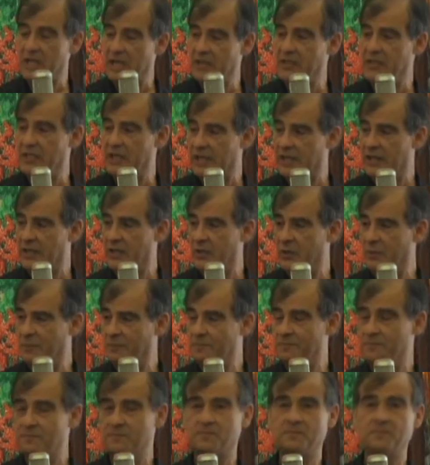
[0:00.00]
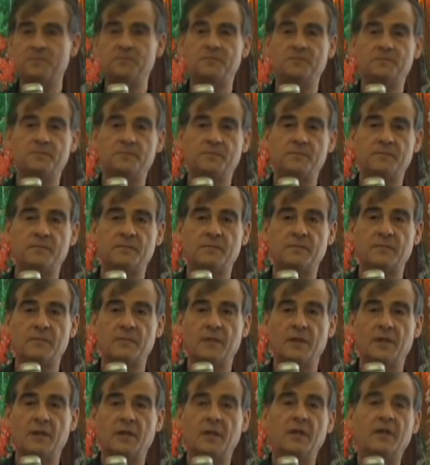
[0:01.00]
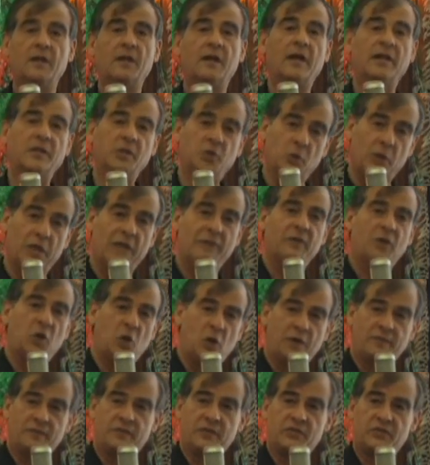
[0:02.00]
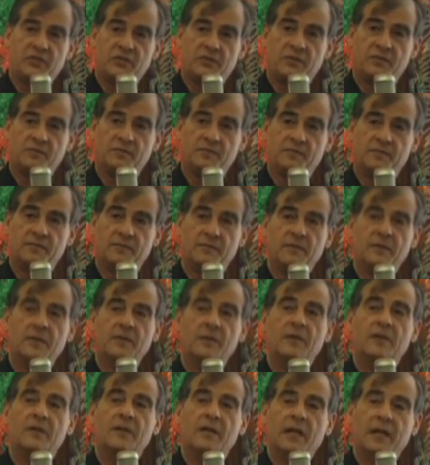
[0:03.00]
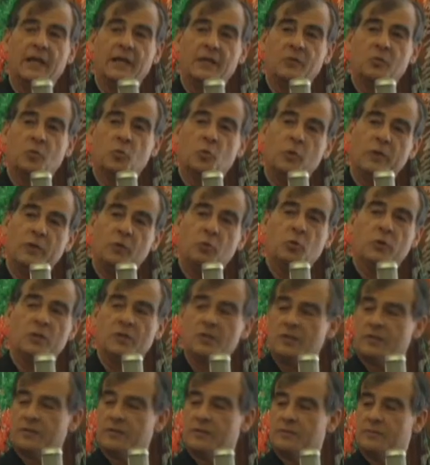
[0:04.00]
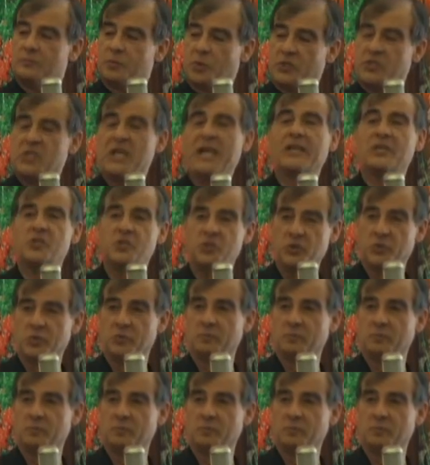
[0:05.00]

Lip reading: Diego, and you'll have an office, and we will protect you.